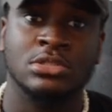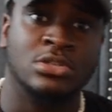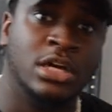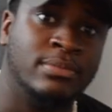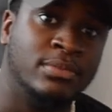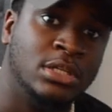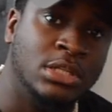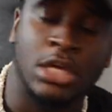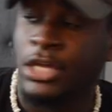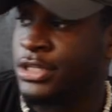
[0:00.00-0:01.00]
So I
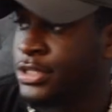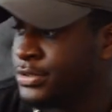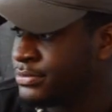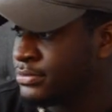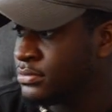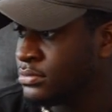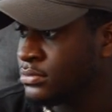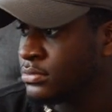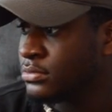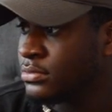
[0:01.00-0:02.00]
mean, like,
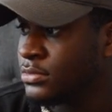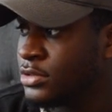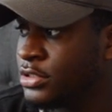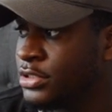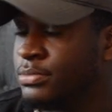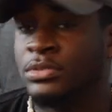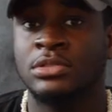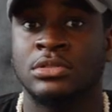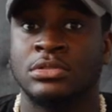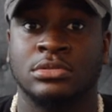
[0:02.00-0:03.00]
I
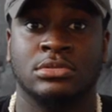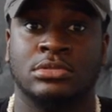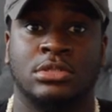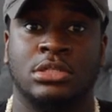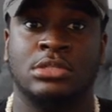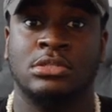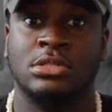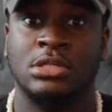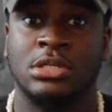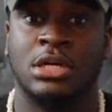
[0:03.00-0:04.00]
mean, he
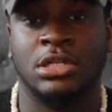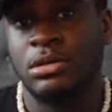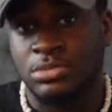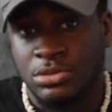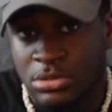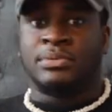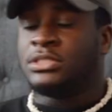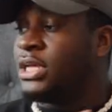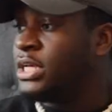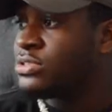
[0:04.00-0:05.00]
he cut up. So, but
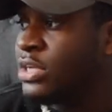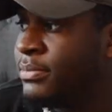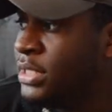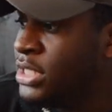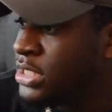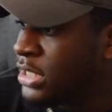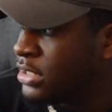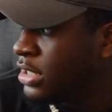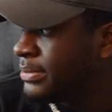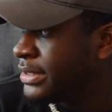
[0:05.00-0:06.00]
yeah, so I mean, he
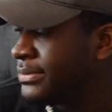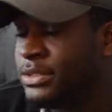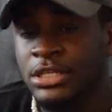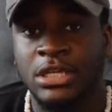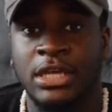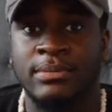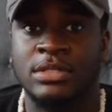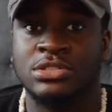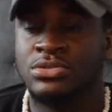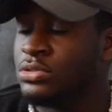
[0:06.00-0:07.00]
cut up. I mean, ain't
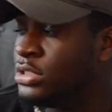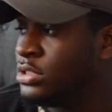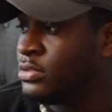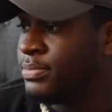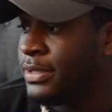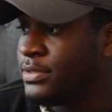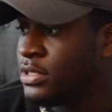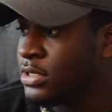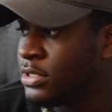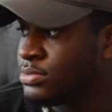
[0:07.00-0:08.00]
much to it. The baby
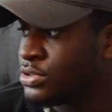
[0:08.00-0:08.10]
cut up.